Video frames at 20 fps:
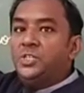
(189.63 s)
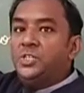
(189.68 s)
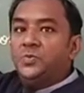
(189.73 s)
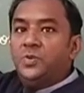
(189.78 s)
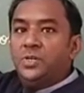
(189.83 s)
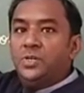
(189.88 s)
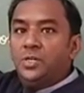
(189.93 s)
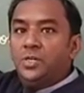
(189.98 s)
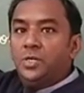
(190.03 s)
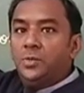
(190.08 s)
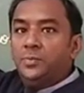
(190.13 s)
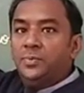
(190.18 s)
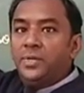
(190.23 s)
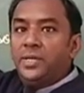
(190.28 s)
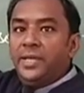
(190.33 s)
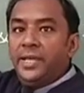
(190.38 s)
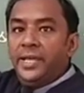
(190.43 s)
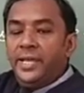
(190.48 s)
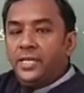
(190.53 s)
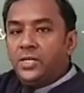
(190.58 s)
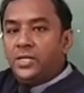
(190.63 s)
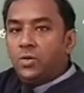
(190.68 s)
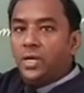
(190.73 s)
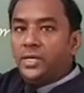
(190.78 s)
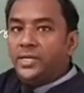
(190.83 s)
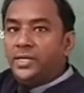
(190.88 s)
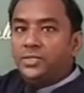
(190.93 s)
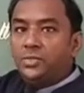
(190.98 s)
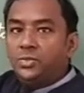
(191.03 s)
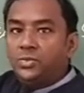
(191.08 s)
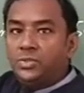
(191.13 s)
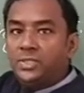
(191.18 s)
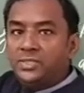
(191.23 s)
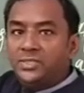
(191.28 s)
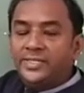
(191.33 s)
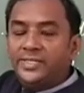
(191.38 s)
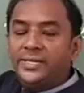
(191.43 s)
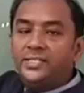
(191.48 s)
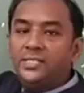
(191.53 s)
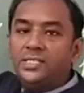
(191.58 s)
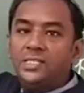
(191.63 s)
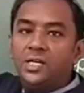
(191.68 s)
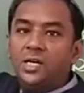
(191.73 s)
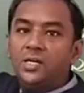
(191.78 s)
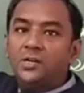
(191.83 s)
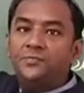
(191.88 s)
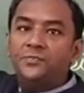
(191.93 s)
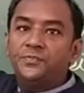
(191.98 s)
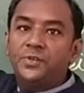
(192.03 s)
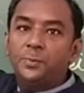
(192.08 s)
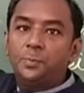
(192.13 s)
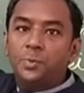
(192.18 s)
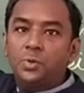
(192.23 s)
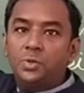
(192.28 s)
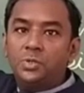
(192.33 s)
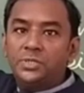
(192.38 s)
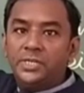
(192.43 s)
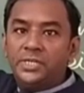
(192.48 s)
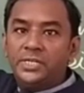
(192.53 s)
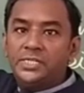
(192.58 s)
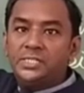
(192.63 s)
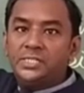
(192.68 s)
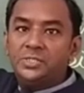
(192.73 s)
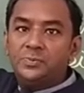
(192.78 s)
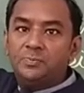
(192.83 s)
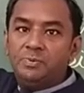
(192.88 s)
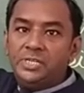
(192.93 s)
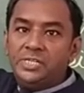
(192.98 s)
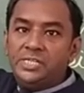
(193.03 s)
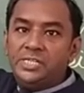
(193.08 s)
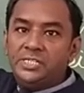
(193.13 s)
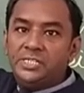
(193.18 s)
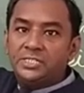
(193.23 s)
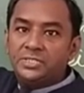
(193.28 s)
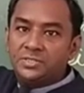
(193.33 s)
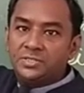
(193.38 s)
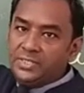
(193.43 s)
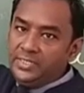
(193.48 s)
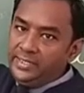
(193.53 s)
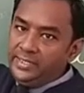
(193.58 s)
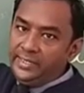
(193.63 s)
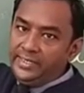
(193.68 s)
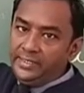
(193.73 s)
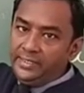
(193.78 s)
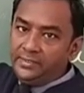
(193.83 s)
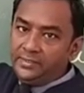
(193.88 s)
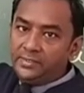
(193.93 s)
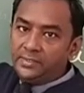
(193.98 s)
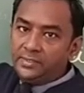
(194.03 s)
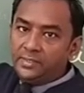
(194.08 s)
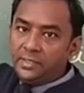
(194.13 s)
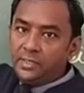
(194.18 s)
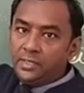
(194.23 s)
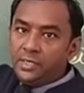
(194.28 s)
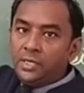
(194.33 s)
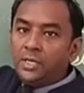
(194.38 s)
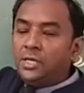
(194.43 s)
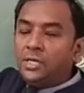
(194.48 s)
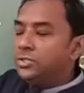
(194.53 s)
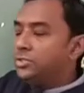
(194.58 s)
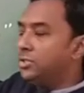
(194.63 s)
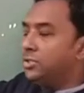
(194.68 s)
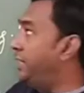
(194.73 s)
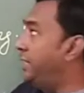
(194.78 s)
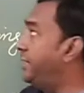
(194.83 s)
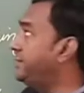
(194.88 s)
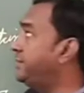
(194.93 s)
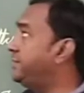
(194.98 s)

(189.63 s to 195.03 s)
verb according to the sense of reported speech sentence. So let's